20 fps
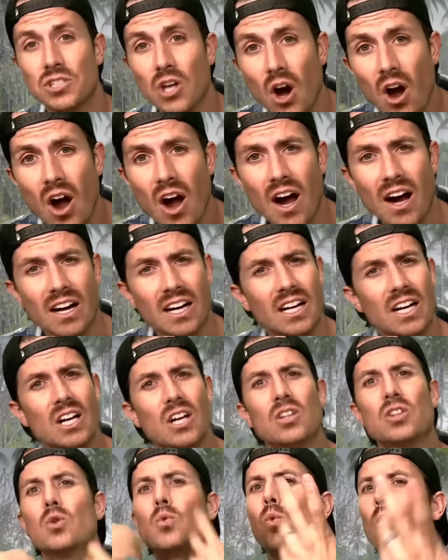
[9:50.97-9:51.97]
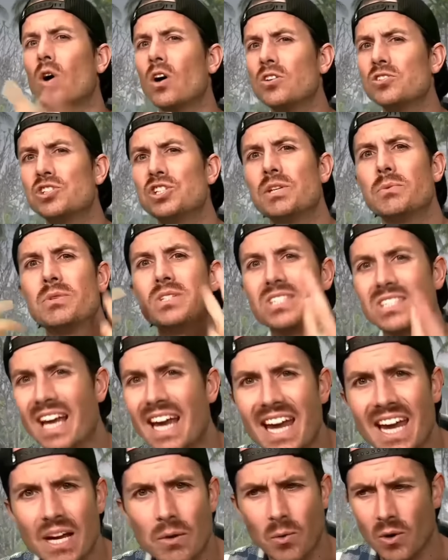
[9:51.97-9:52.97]
to talk, the words she was
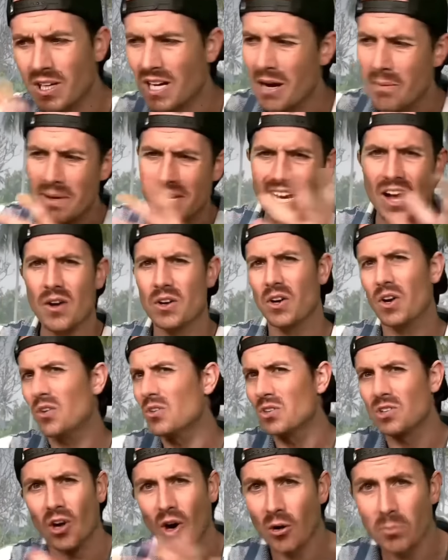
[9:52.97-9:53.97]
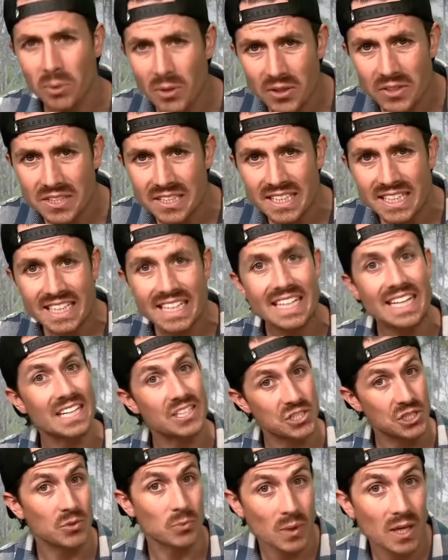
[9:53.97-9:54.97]
saying were coming out all garbled,
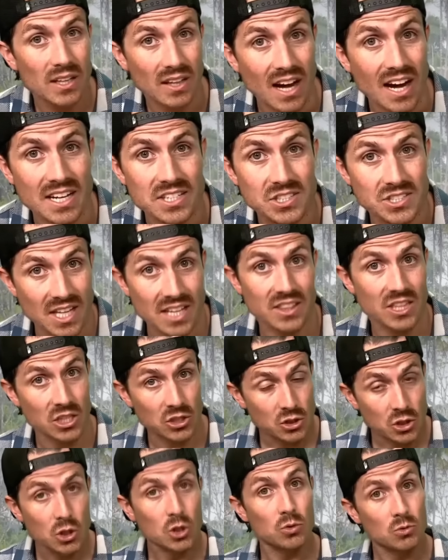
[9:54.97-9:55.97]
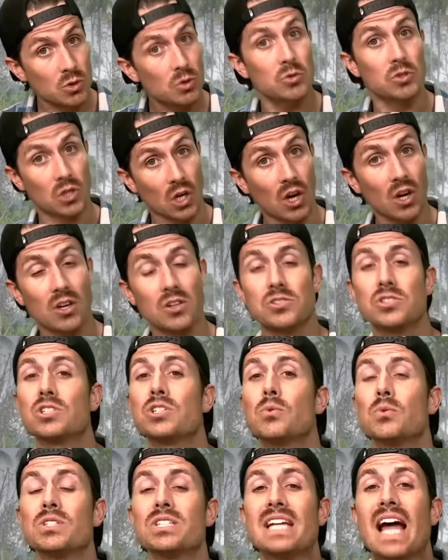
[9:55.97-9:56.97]
and and she realized that the Kuru
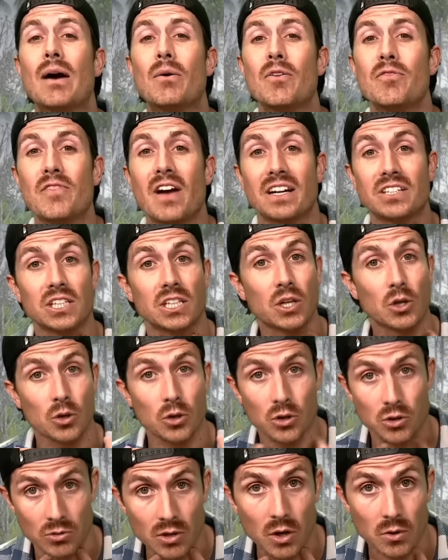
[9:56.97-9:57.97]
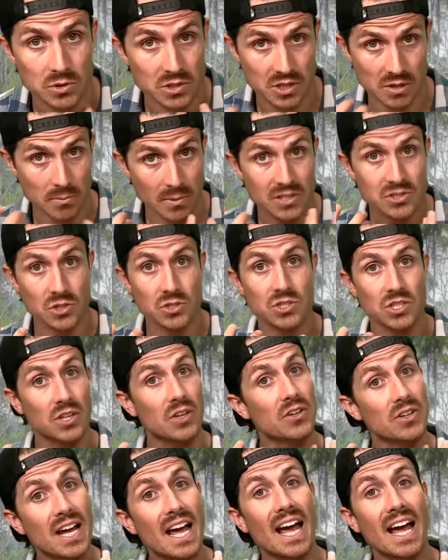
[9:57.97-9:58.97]
curse was now affecting her throat, the muscles in
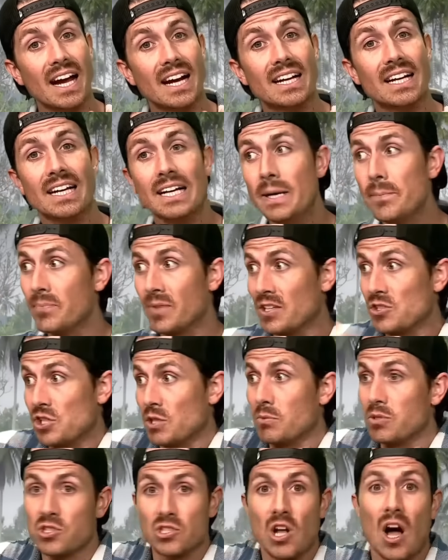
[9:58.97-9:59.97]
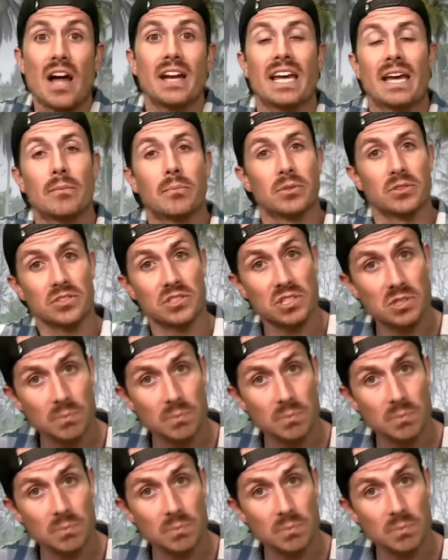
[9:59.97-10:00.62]
her neck, and she was not able to